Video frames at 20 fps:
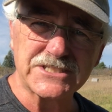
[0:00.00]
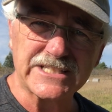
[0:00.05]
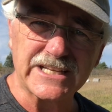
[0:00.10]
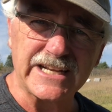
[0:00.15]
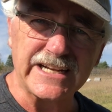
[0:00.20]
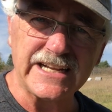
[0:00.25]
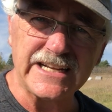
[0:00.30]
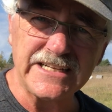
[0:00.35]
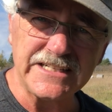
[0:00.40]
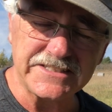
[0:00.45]
at
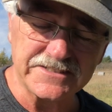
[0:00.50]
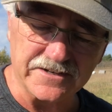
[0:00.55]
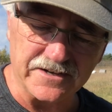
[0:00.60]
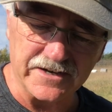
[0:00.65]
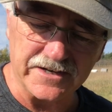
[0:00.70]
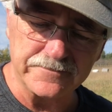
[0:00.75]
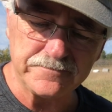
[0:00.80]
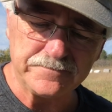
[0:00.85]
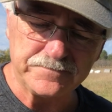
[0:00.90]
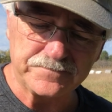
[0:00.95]
any
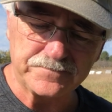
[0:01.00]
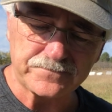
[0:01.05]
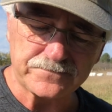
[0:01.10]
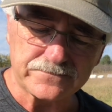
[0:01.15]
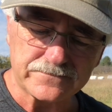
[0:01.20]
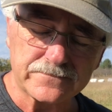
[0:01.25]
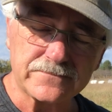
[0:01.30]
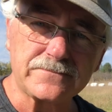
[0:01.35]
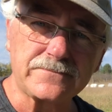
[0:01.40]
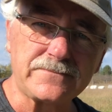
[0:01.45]
time.
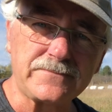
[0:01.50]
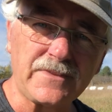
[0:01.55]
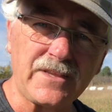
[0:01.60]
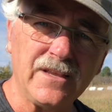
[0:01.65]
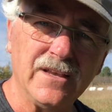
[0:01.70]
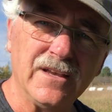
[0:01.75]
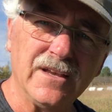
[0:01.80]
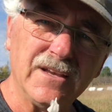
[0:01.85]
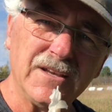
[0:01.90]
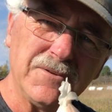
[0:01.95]

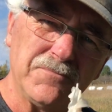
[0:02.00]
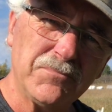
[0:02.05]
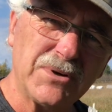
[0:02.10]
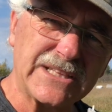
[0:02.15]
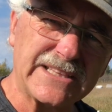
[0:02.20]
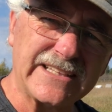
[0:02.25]
But